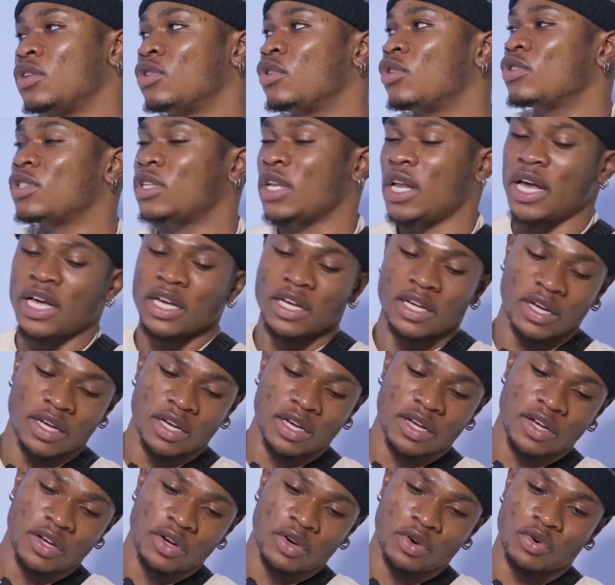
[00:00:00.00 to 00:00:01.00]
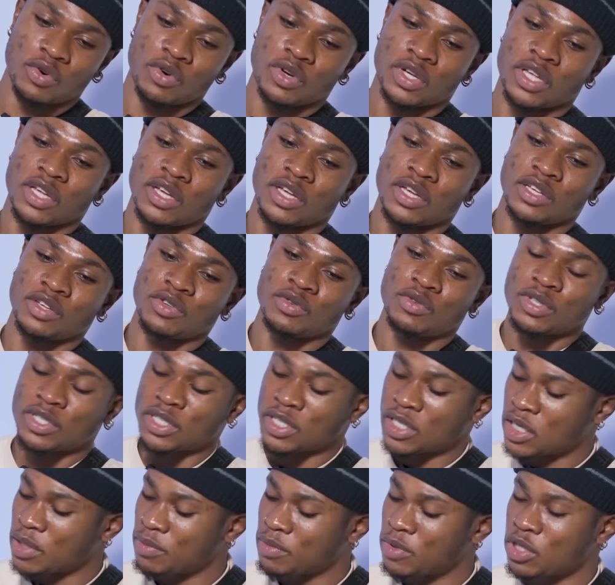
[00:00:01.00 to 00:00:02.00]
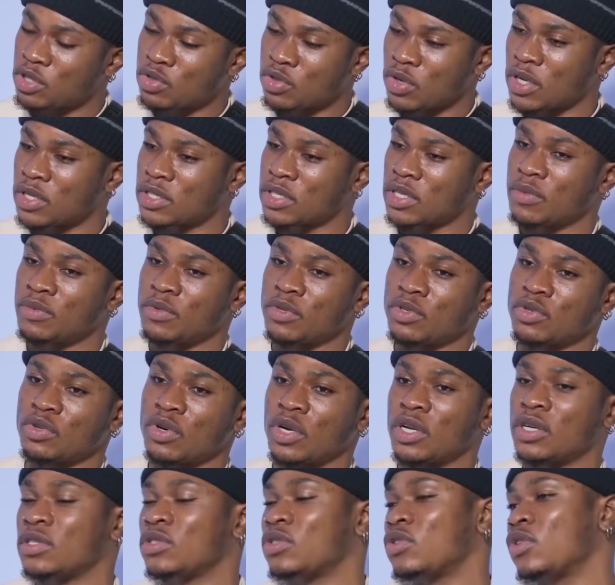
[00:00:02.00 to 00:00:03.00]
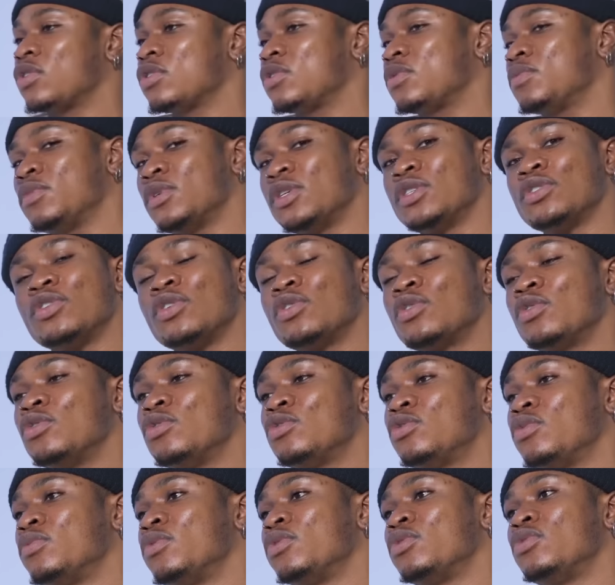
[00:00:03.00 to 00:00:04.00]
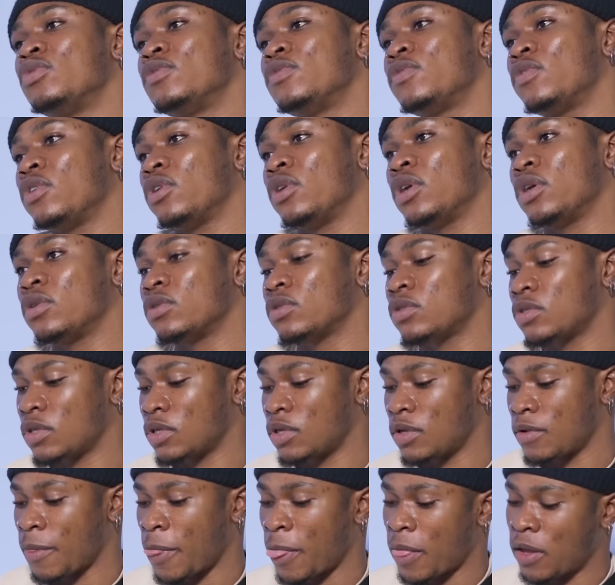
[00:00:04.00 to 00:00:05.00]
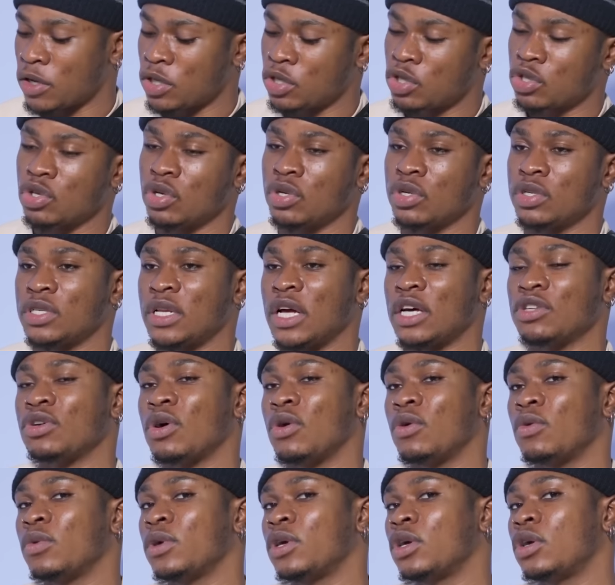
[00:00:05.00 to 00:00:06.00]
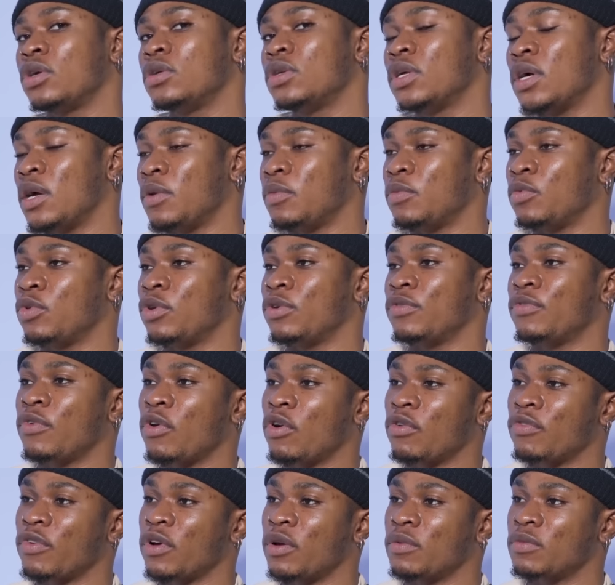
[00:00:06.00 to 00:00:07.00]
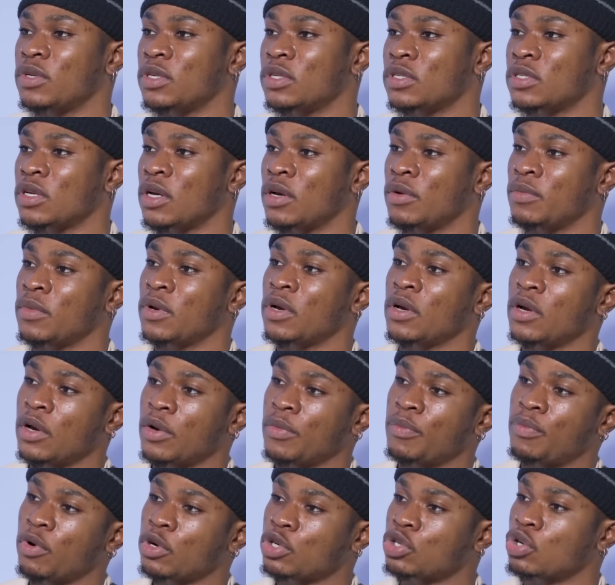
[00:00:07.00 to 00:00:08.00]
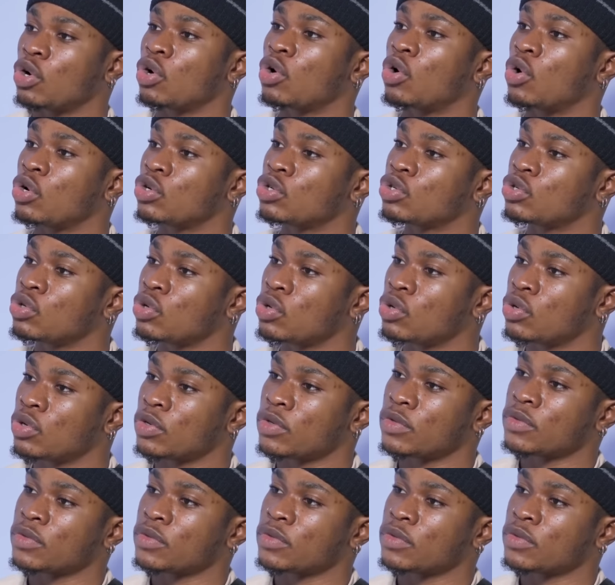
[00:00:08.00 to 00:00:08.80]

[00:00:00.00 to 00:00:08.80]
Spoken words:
Not like, okay, you skip this one. Trust me, it's not going to be good for your health. That's why we involve this portion control.